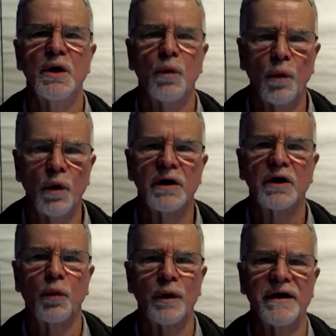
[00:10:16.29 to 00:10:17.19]

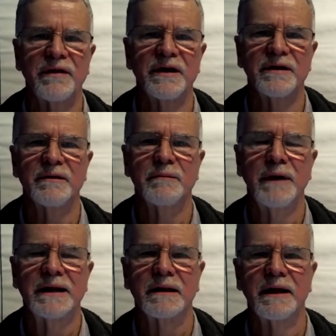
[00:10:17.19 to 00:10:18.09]
work with in
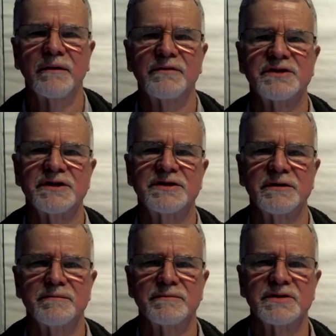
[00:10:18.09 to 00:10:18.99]
mental health
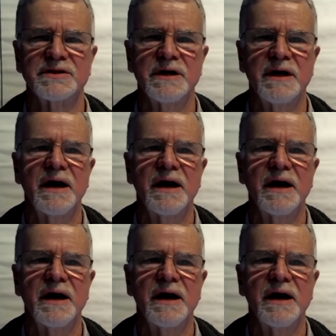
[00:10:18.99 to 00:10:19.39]
systems,